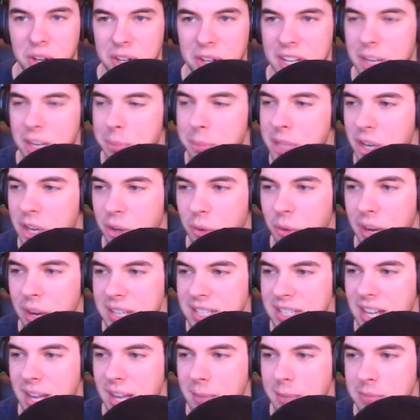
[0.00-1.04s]
It'll be a great
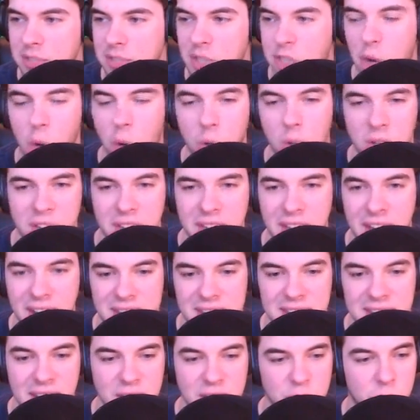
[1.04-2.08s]
time. Totally not
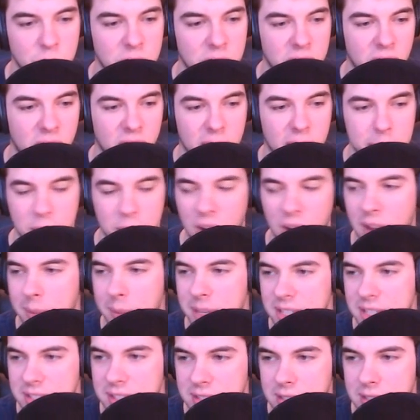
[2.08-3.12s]
sexual at all, I
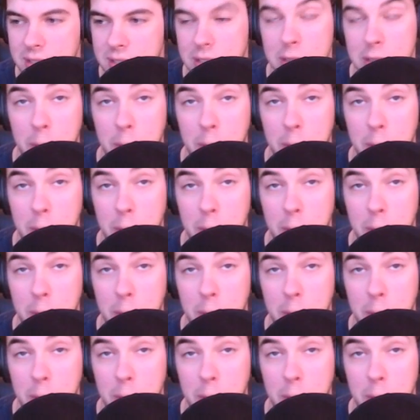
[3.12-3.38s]
promise.